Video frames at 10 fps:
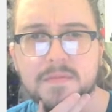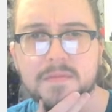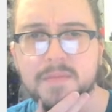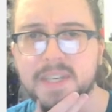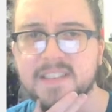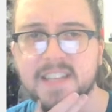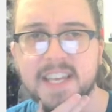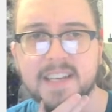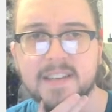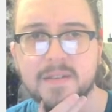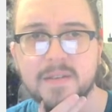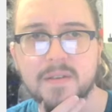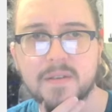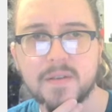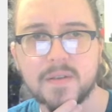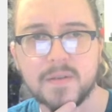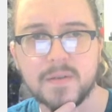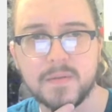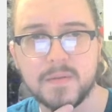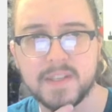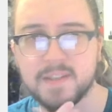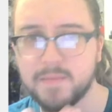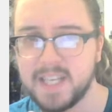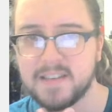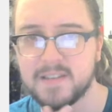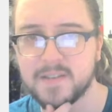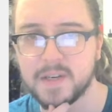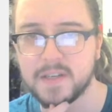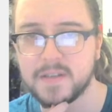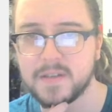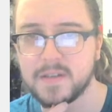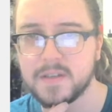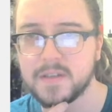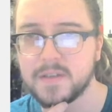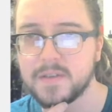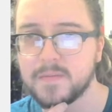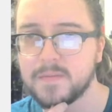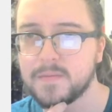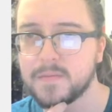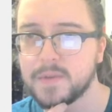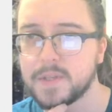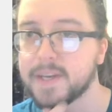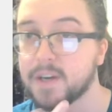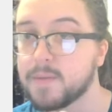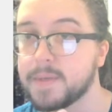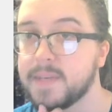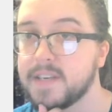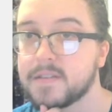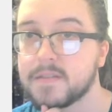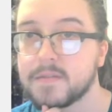Big snake. Lots of beasts, right? Or they might all be beasts.